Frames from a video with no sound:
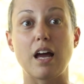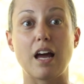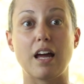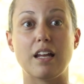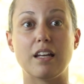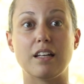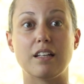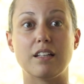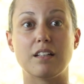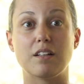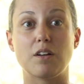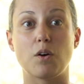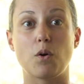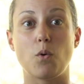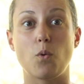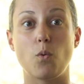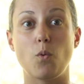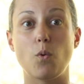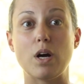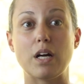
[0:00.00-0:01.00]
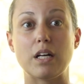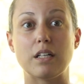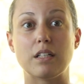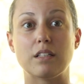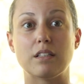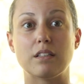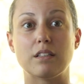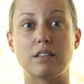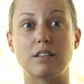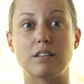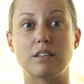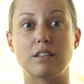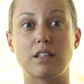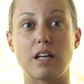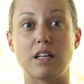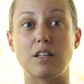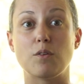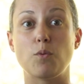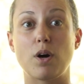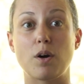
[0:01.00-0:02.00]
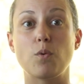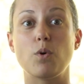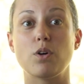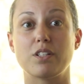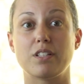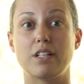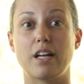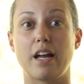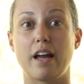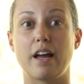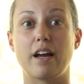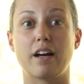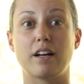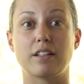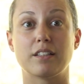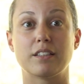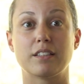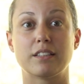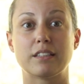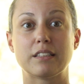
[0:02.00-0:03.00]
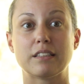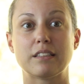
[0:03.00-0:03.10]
and where was the air.